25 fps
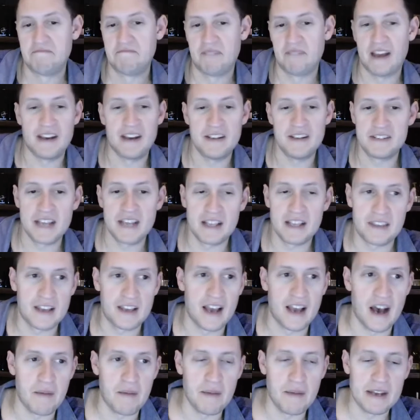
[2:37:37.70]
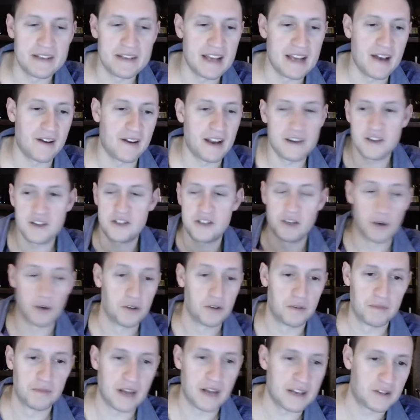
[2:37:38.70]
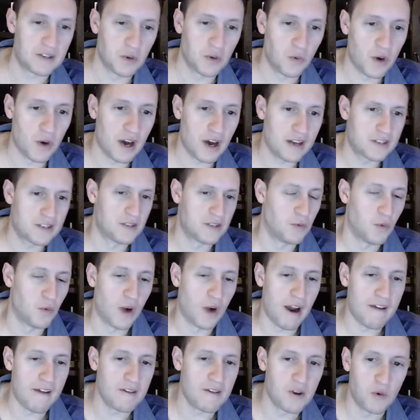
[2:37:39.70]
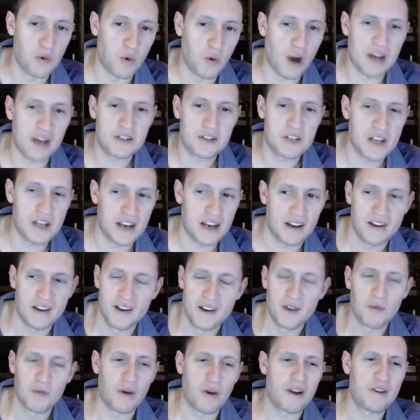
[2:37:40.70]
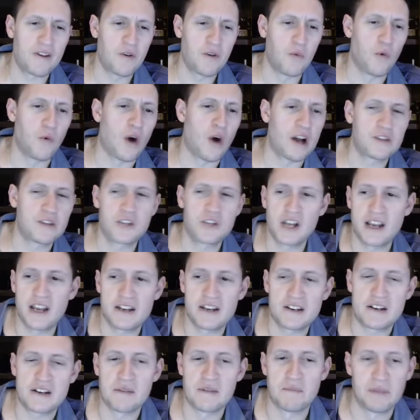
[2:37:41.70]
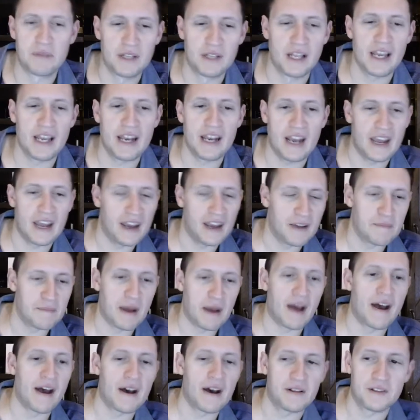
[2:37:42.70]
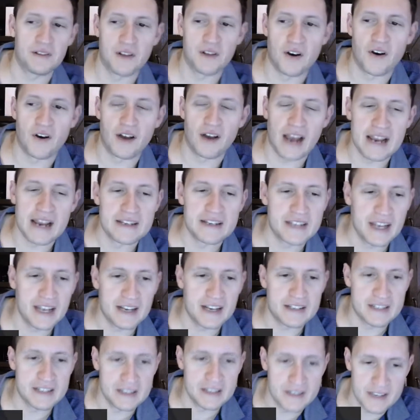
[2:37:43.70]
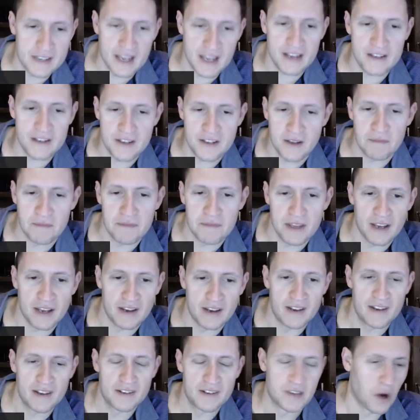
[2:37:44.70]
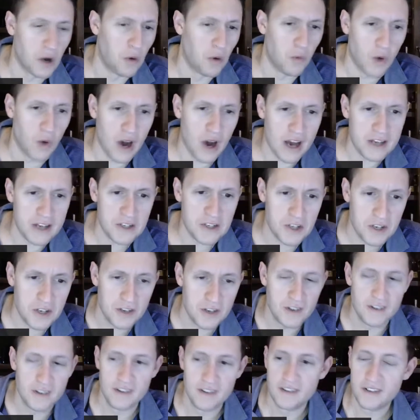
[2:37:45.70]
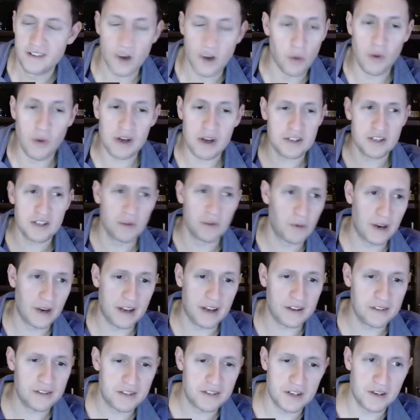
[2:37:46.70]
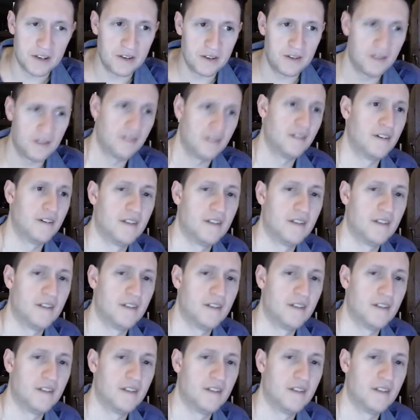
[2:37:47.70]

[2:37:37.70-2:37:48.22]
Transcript: I didn't take the comment down. I just told him not to watch. And why are you watching? Why are you watching and complaining about how long I take to say something? Don't watch. Go watch someone else, dude.